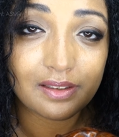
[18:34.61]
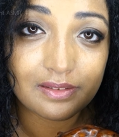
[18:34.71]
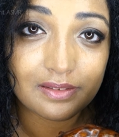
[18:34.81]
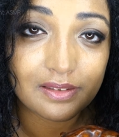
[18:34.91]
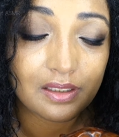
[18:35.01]

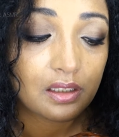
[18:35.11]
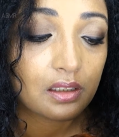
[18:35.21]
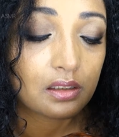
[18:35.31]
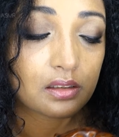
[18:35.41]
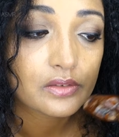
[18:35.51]
Yes,
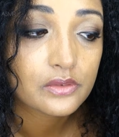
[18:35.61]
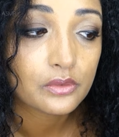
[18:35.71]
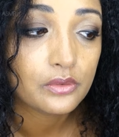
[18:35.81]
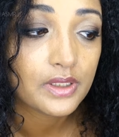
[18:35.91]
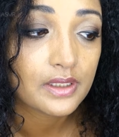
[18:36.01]
and
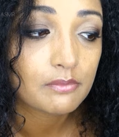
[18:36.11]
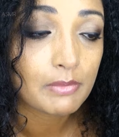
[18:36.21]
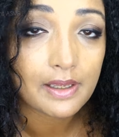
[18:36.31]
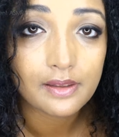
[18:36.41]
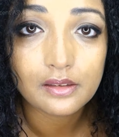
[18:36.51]
so you
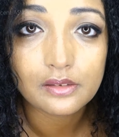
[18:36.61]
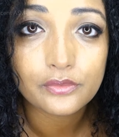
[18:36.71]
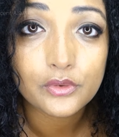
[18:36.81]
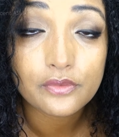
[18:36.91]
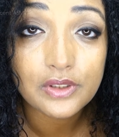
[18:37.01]
can buy
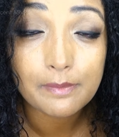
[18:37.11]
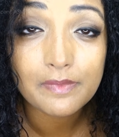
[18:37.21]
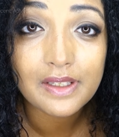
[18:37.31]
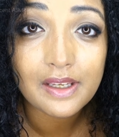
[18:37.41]
a few of them.